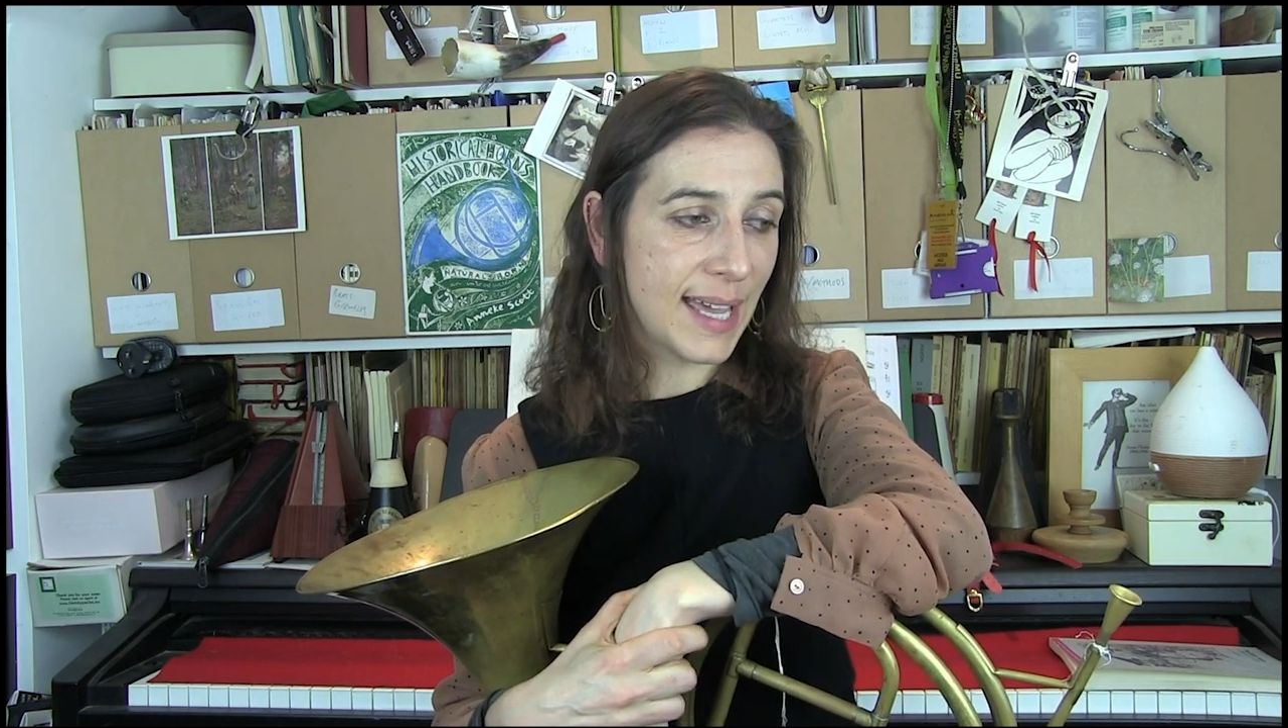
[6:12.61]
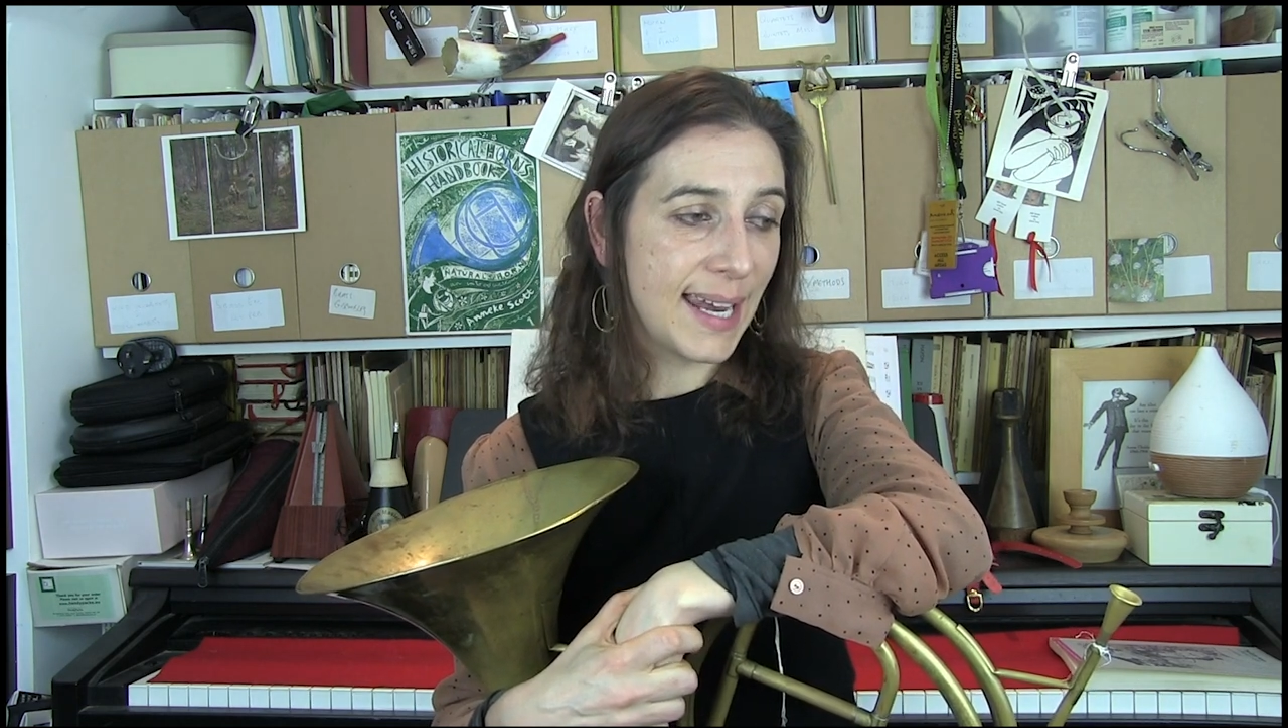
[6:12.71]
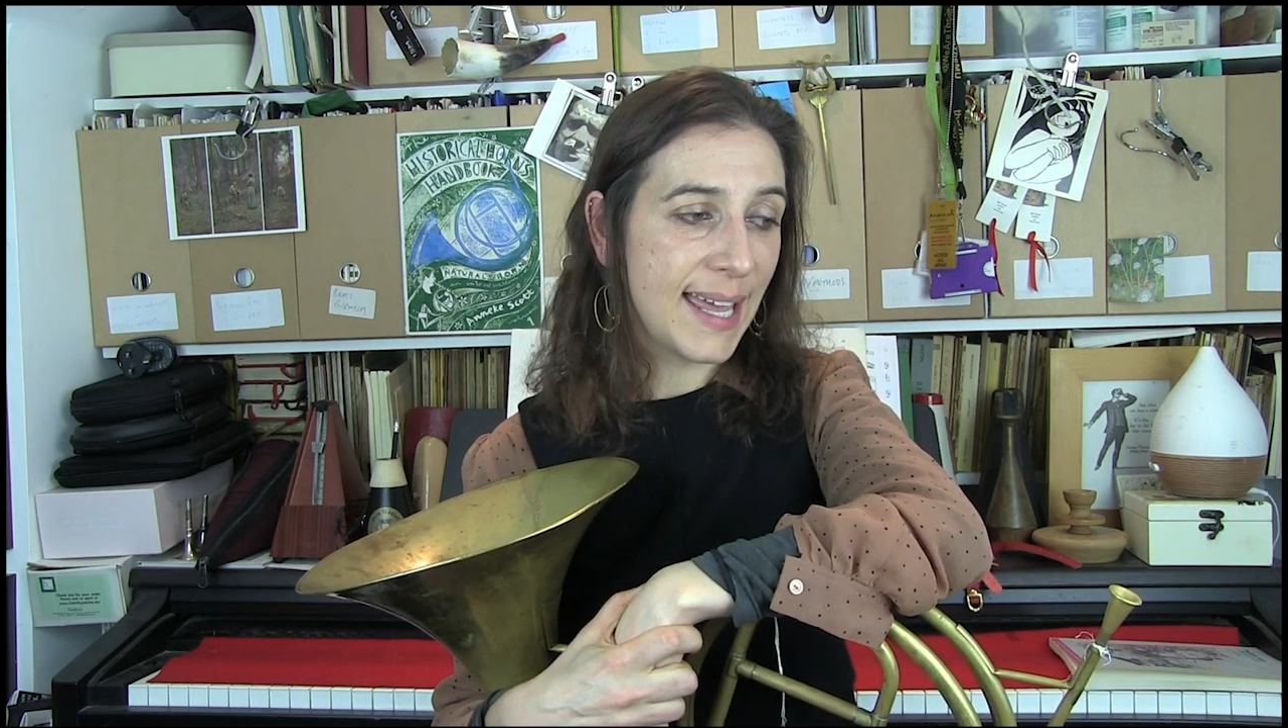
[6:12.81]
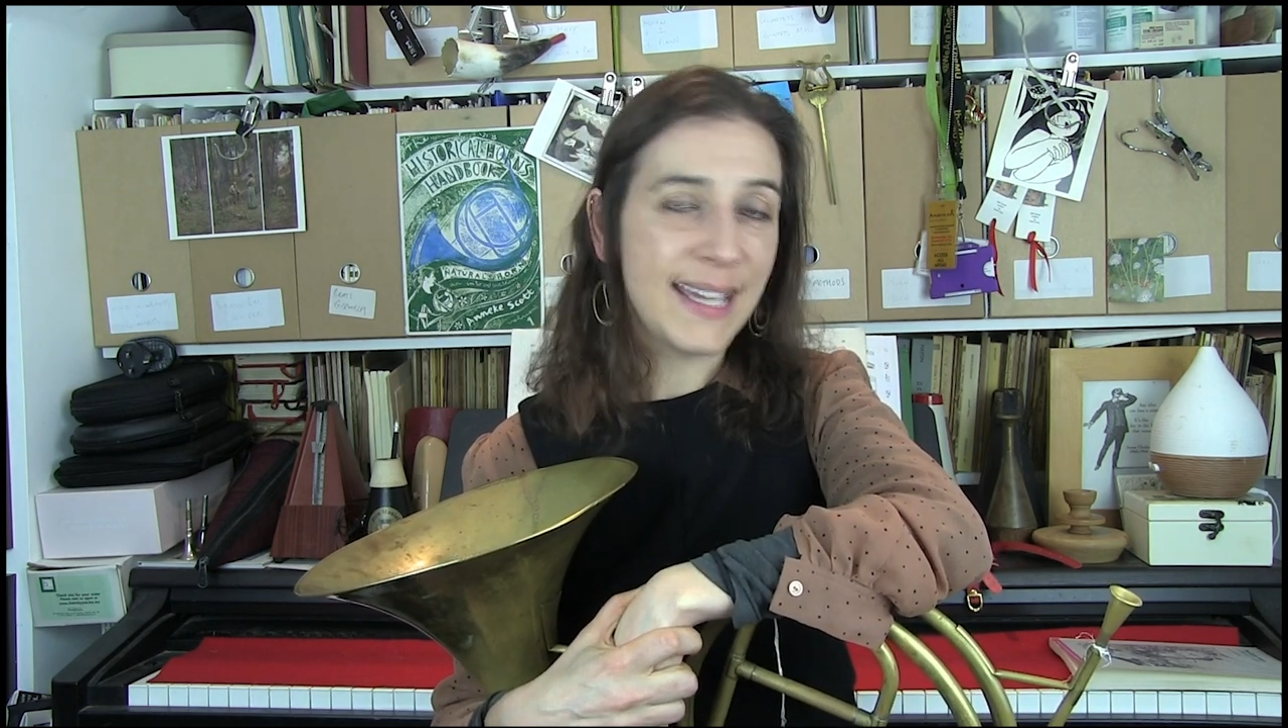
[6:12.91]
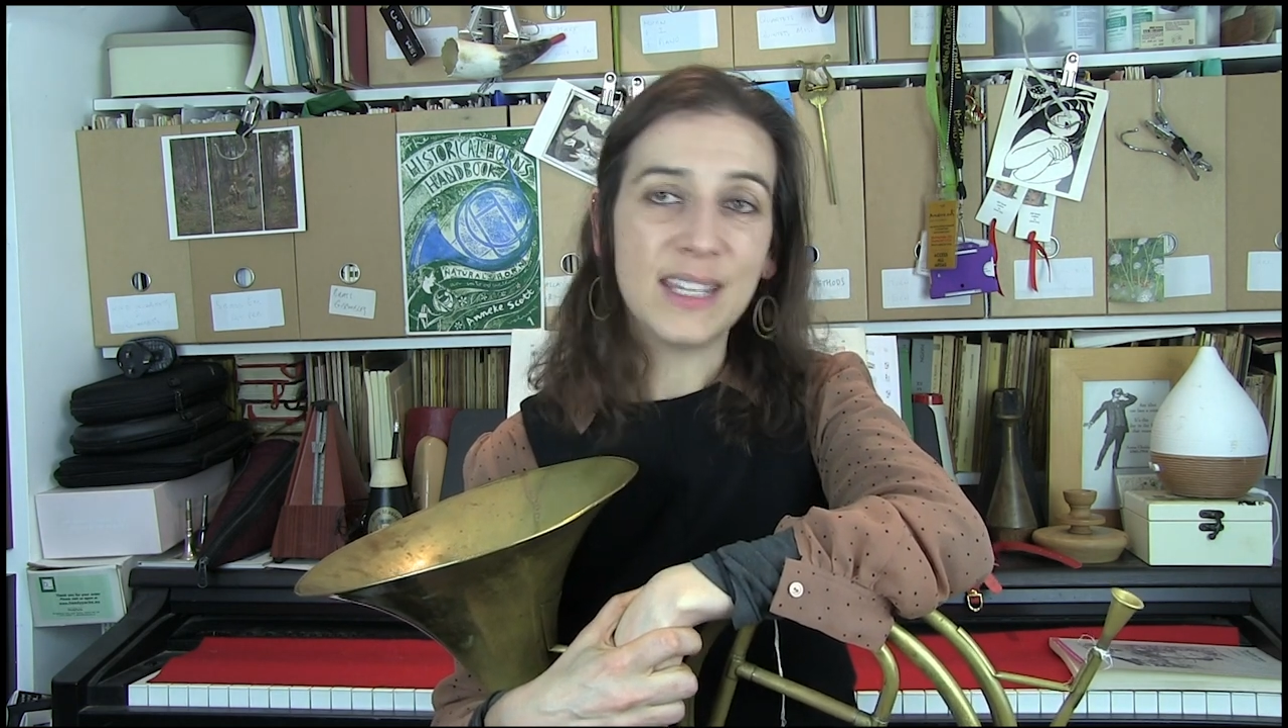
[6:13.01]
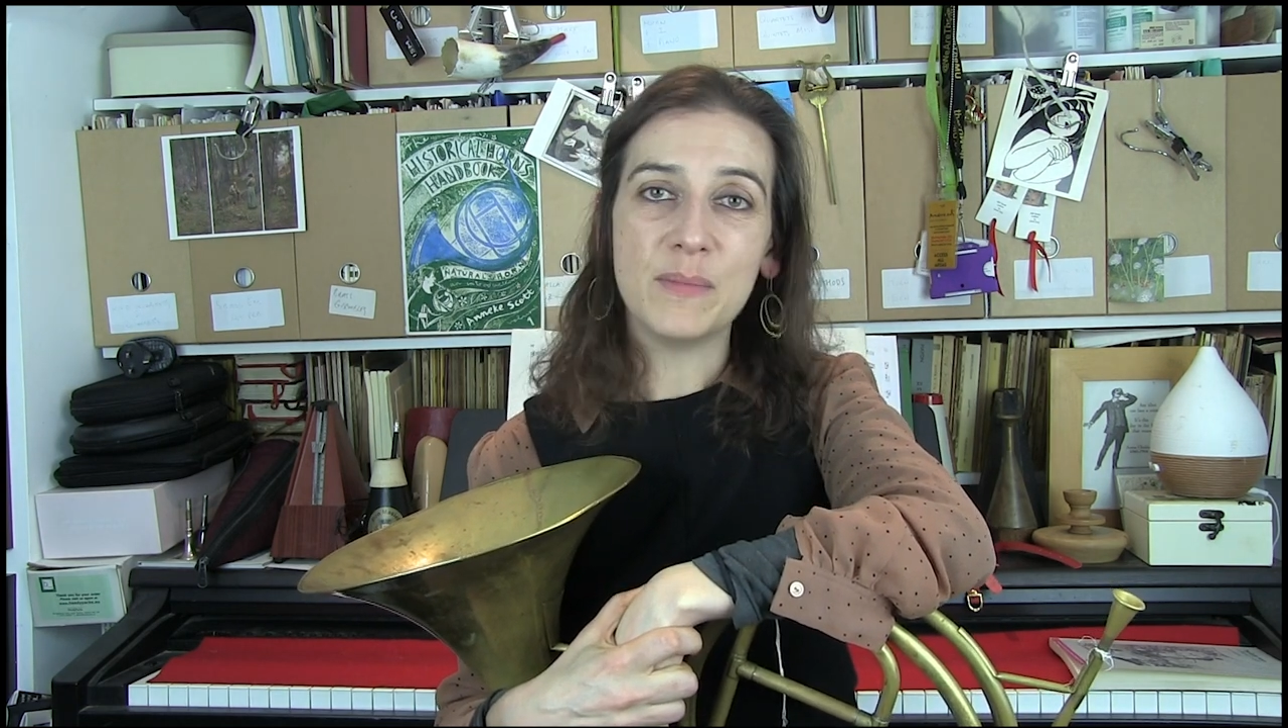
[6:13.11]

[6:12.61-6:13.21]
Gallet